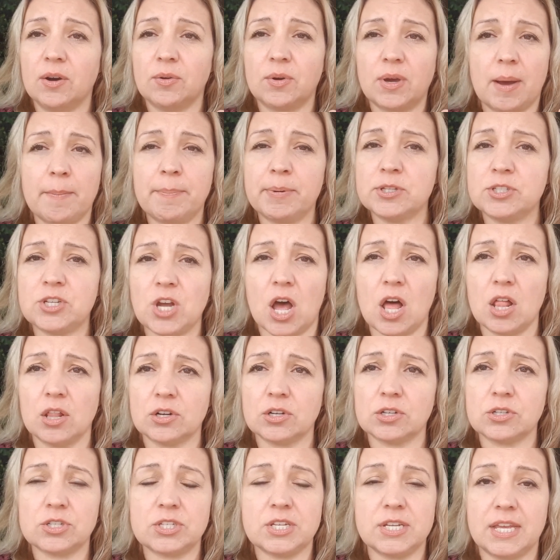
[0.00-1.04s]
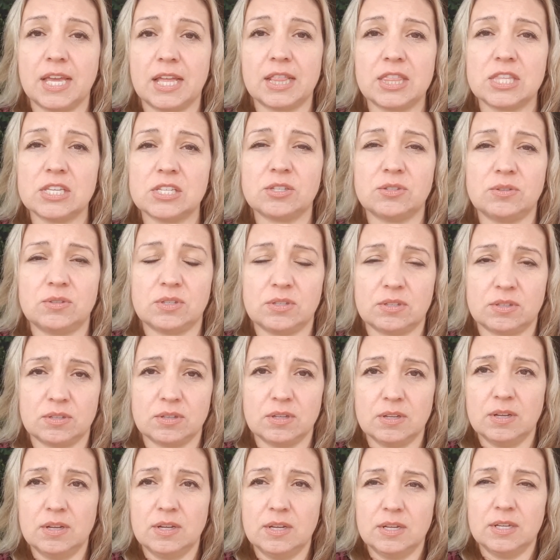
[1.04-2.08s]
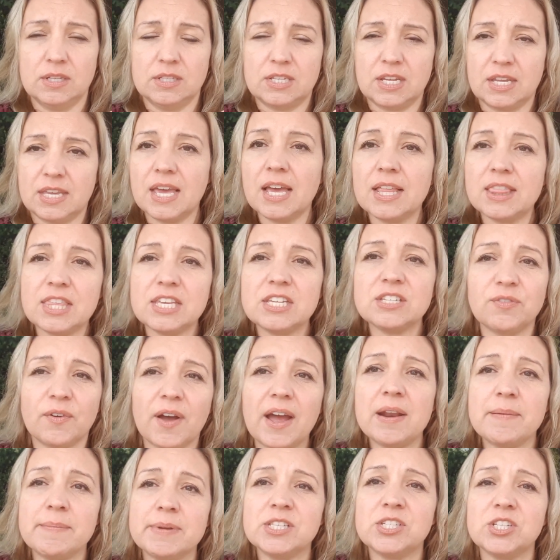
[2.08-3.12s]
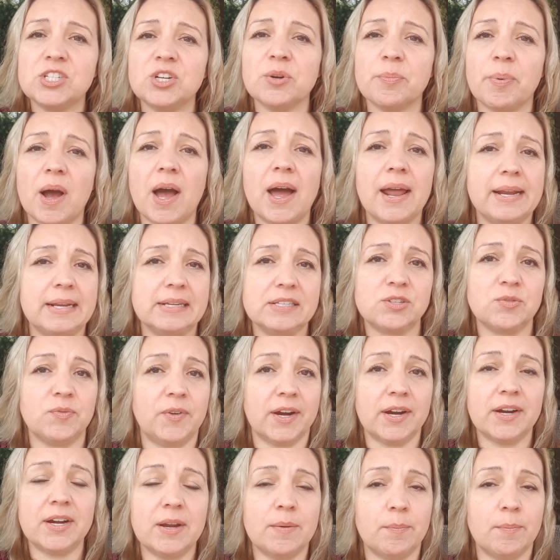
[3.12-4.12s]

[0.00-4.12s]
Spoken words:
couple dollars to get these vitamins in your body. It's very